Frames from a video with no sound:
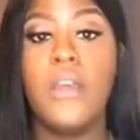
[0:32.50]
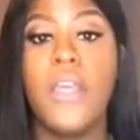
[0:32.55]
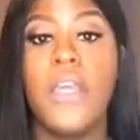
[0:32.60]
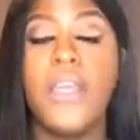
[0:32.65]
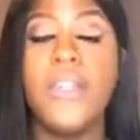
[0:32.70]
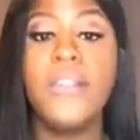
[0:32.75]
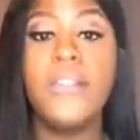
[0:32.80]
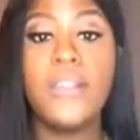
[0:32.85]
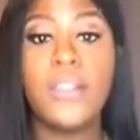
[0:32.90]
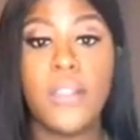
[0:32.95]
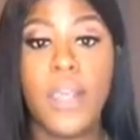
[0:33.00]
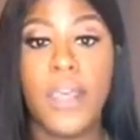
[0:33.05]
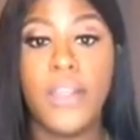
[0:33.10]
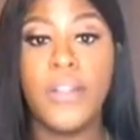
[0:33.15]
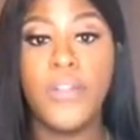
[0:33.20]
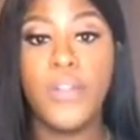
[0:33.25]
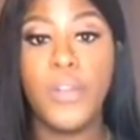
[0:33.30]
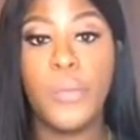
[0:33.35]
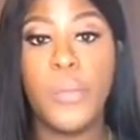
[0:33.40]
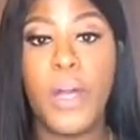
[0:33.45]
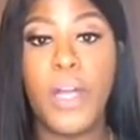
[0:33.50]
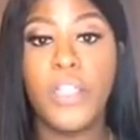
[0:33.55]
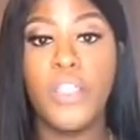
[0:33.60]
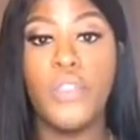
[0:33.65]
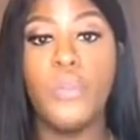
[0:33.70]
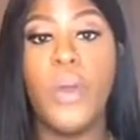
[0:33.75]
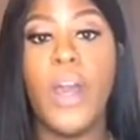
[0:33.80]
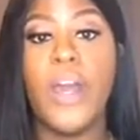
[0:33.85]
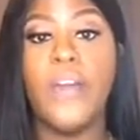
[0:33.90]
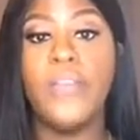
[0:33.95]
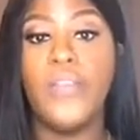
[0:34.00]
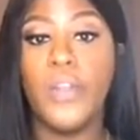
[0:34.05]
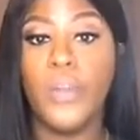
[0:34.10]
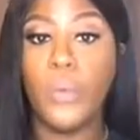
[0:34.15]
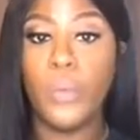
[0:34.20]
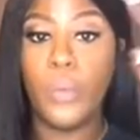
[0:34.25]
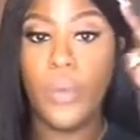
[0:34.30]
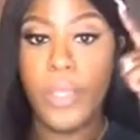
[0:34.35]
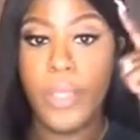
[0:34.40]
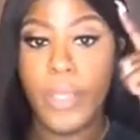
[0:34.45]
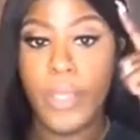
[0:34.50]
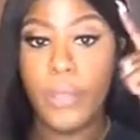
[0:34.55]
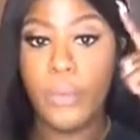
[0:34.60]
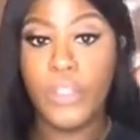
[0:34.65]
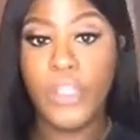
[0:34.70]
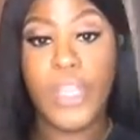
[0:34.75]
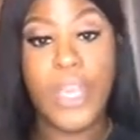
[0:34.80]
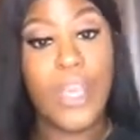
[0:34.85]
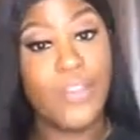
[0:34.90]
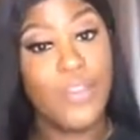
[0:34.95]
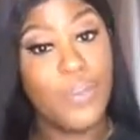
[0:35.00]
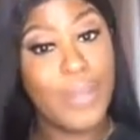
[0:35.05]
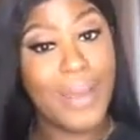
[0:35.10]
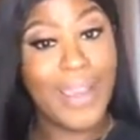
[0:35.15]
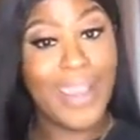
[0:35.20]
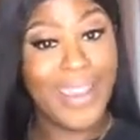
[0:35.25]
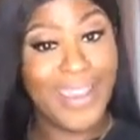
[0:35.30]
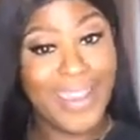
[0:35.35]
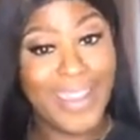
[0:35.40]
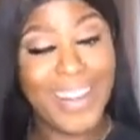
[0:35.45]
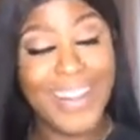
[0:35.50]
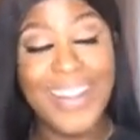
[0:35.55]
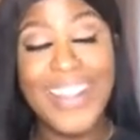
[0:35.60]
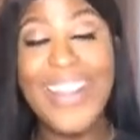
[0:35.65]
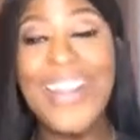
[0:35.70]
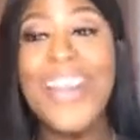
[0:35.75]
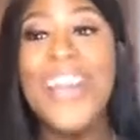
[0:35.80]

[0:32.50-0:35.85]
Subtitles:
Inside of the box you have your wig, which I have on my head.